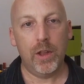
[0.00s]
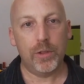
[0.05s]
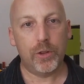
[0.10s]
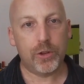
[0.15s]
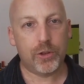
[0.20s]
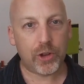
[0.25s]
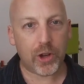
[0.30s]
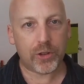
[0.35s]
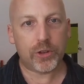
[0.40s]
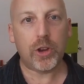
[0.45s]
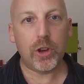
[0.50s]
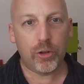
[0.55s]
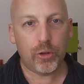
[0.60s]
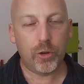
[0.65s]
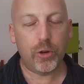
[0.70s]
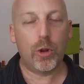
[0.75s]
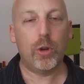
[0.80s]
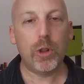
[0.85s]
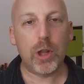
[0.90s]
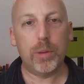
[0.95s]
the Justin
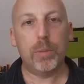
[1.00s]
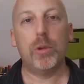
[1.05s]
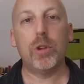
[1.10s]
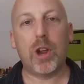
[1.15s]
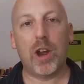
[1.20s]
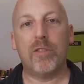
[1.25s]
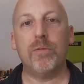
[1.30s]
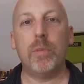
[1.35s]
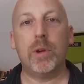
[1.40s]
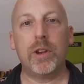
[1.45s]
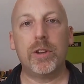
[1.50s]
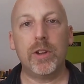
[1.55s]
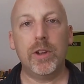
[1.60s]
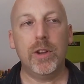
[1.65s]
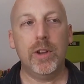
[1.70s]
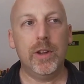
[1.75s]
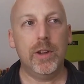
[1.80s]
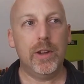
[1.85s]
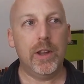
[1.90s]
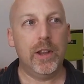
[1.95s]
Trudeau Liberal government
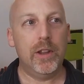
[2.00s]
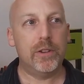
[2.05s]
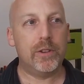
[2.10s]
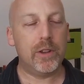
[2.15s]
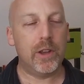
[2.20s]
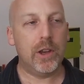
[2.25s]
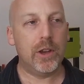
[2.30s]
is